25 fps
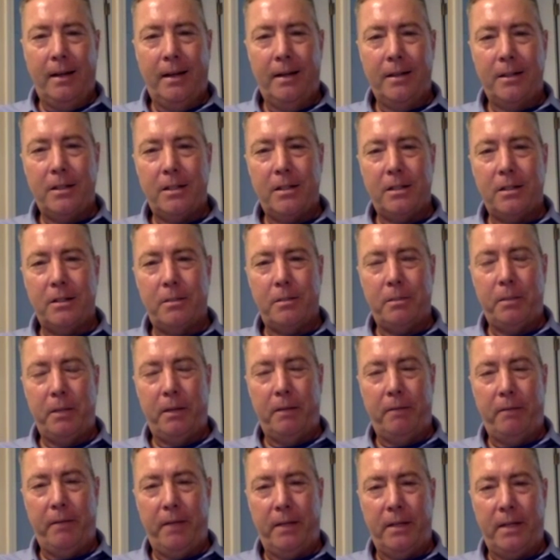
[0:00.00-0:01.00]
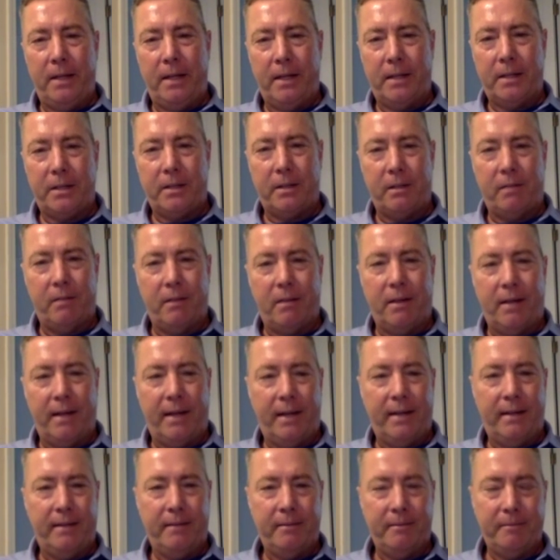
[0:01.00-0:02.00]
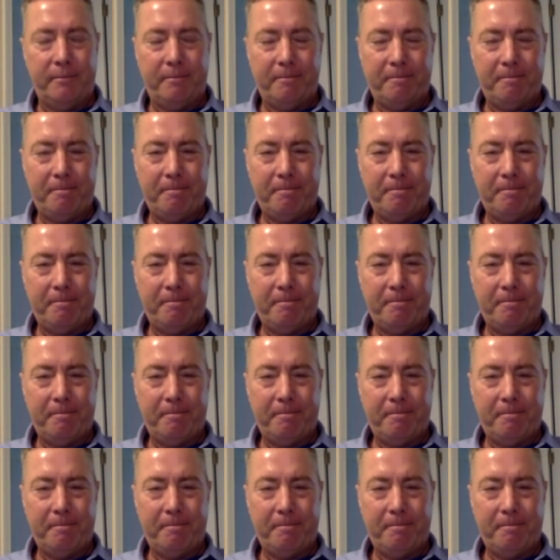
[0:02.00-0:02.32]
and it's just been a fantastic ride.